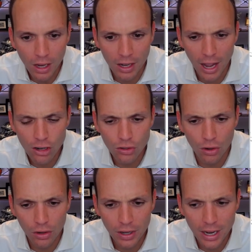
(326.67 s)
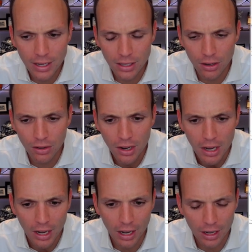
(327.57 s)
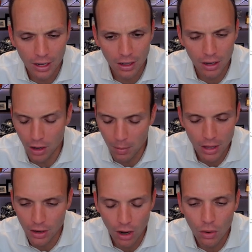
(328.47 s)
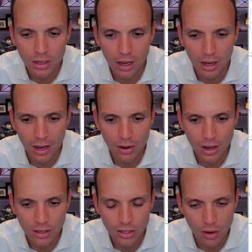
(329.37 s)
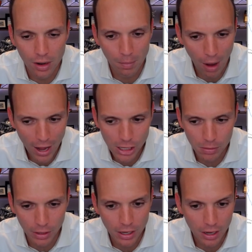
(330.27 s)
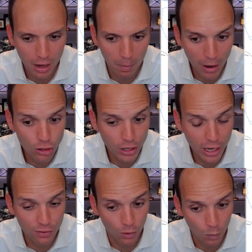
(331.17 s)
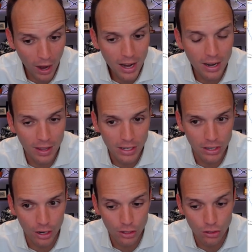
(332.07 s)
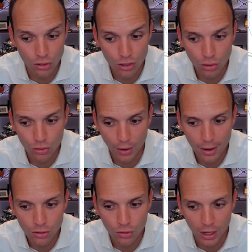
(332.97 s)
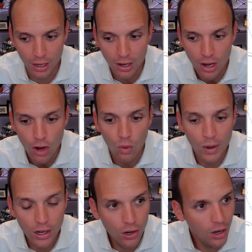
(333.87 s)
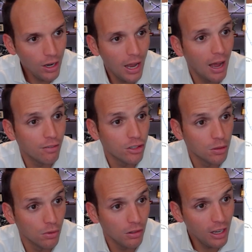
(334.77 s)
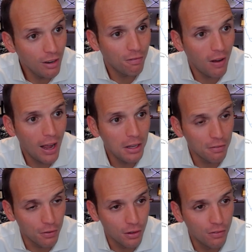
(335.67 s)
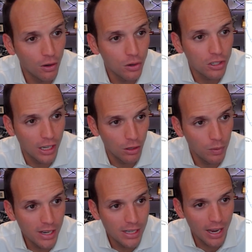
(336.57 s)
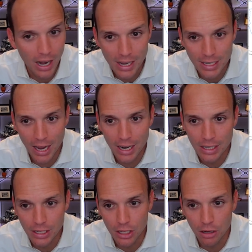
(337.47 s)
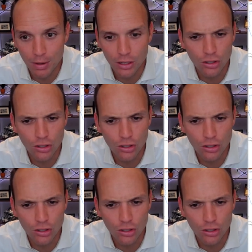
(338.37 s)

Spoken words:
National Hurricane Center, the NOAA area is showing possibly a better chance for rain in these areas that are so drought stricken. We could have some relief finally for you folks in Louisiana and Texas that have been